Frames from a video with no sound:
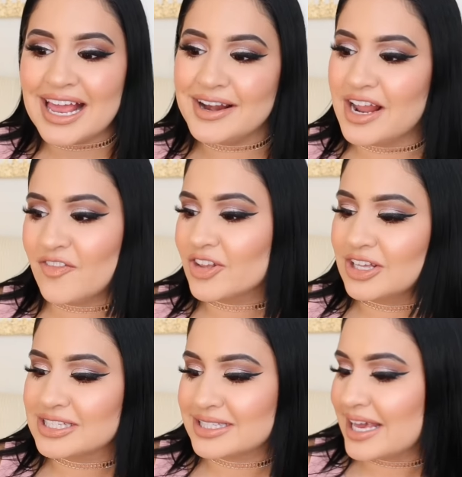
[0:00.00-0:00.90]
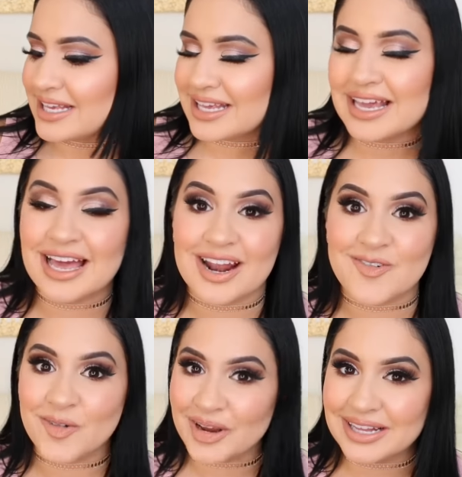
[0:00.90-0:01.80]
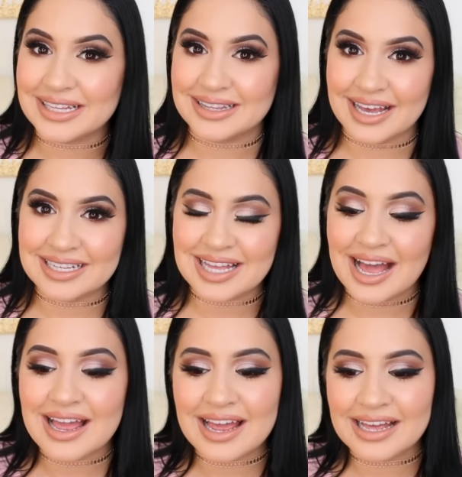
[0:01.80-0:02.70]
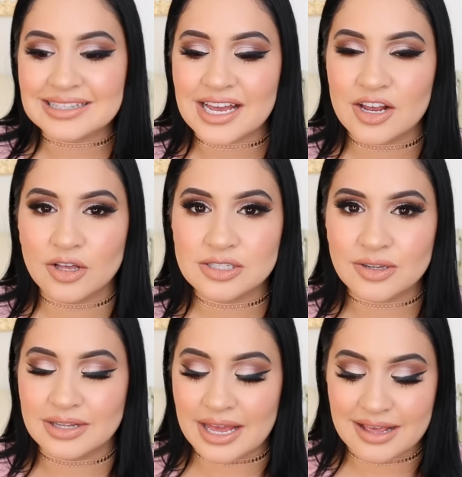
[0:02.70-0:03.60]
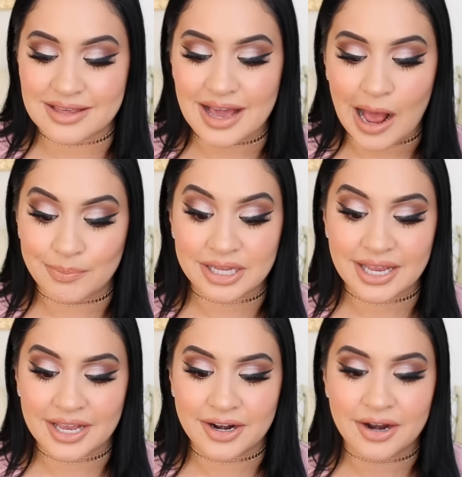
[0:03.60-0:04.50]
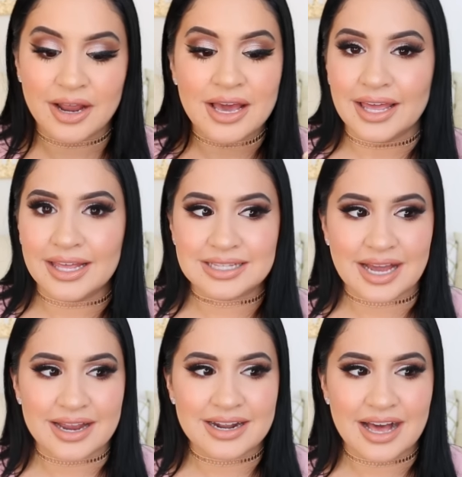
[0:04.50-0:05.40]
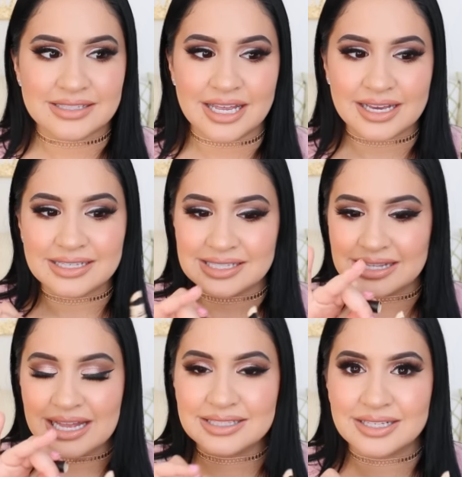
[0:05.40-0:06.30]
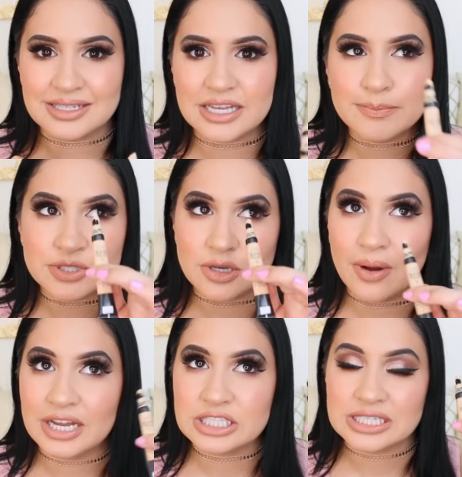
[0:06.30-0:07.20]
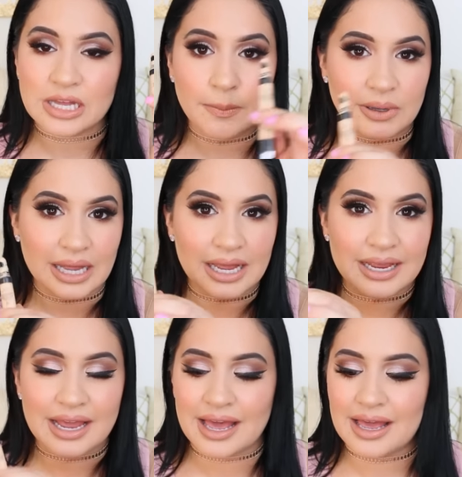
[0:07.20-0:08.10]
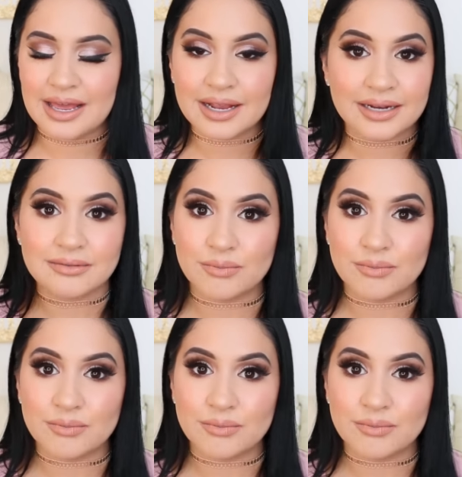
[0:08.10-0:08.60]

it never looks cakey and I really like that. And I also like the applicator. It kind of has like a slanted tip so I just apply and